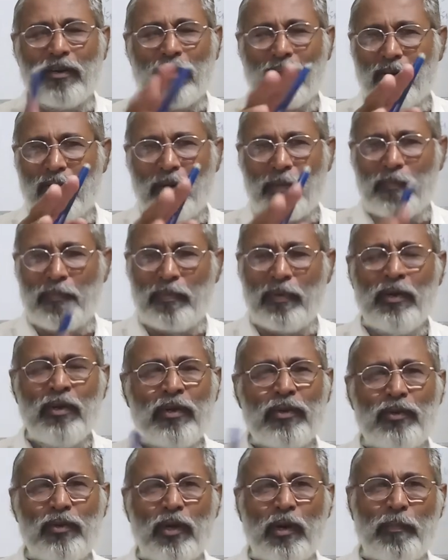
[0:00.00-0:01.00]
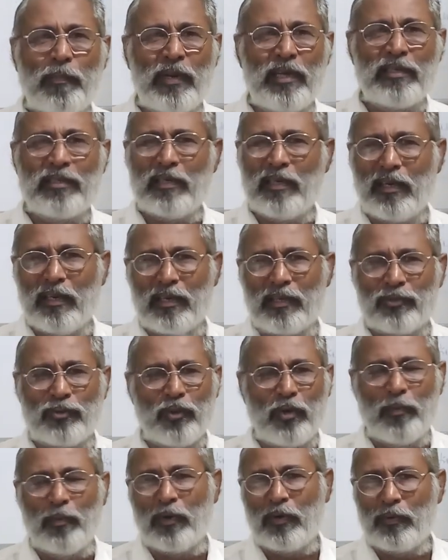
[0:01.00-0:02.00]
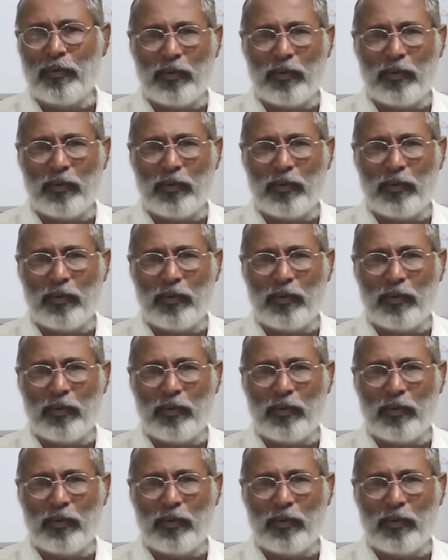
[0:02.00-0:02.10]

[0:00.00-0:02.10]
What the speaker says: you are not, your place here is no more.